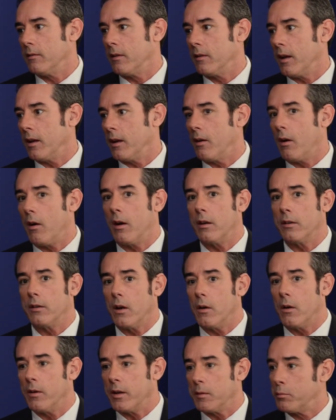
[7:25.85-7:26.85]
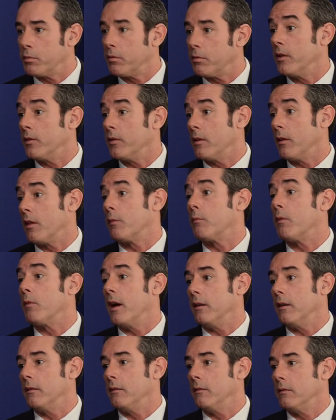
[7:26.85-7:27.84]
an ongoing present
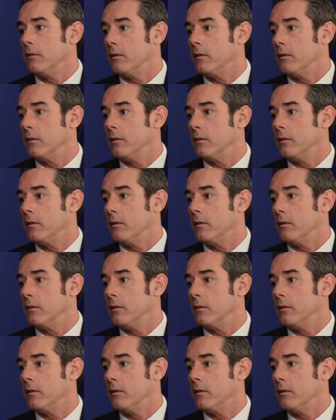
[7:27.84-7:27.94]
threat